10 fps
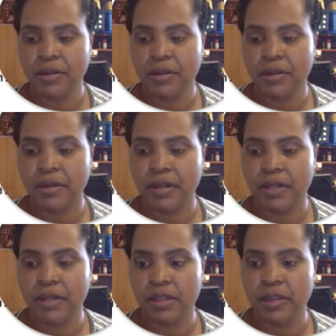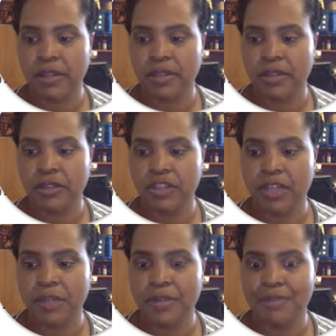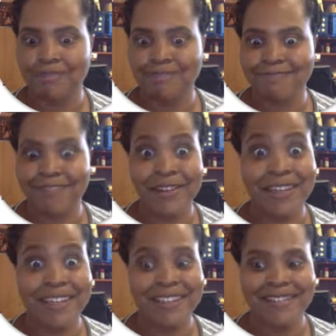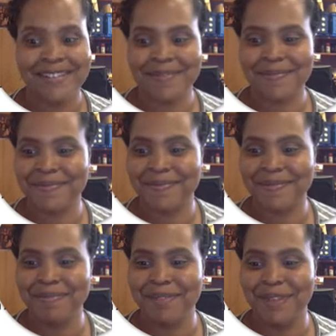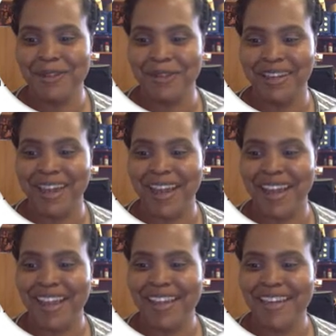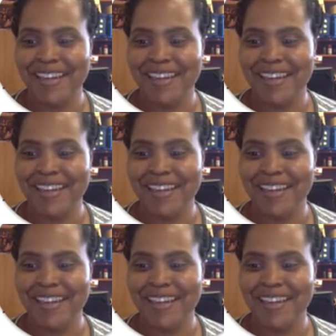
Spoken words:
That's the eraser. Shapes. Found it. Do a line.